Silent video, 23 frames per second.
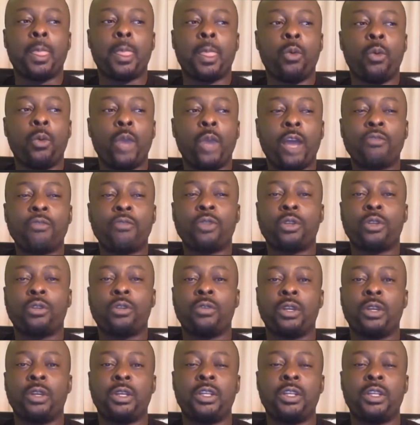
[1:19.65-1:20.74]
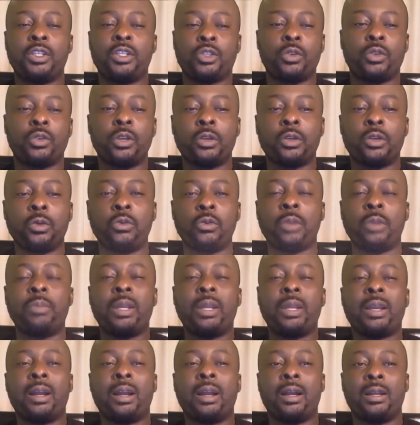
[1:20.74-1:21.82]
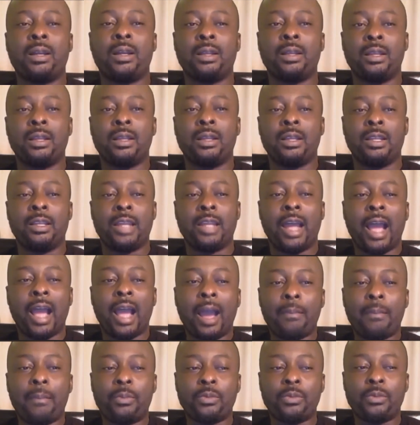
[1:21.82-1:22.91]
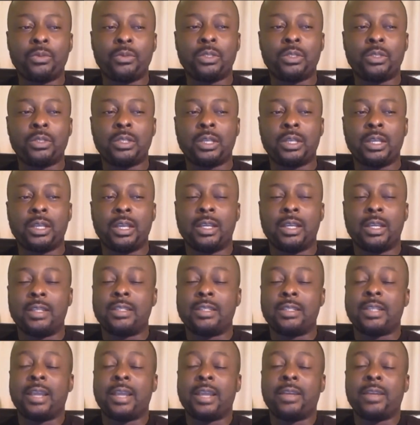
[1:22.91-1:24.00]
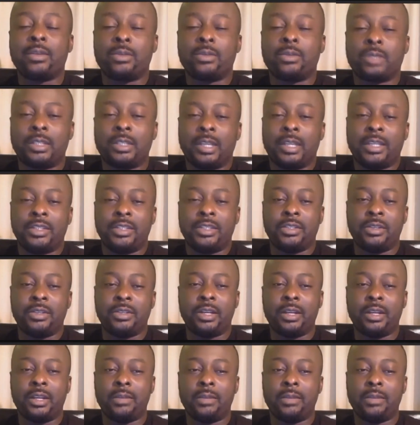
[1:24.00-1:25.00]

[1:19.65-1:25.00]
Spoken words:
we have sort of a historical replica that happens in cycles in Nigeria.